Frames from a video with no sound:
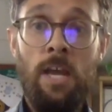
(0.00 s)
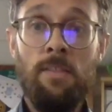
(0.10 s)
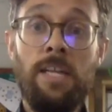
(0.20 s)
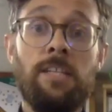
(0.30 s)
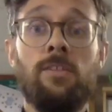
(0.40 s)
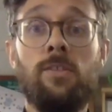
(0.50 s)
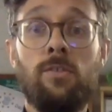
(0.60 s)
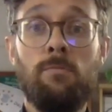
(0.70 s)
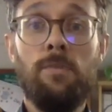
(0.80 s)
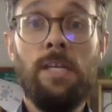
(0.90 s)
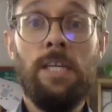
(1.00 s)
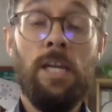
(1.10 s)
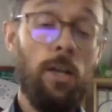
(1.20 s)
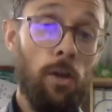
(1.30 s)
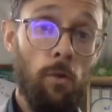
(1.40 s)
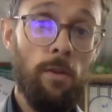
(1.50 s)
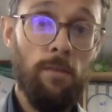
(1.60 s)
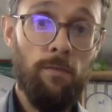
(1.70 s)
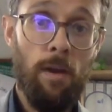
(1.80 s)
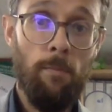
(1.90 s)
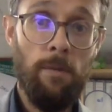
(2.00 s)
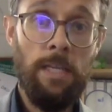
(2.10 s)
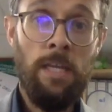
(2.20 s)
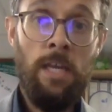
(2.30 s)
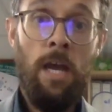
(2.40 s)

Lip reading: they need to do some thinking along with the family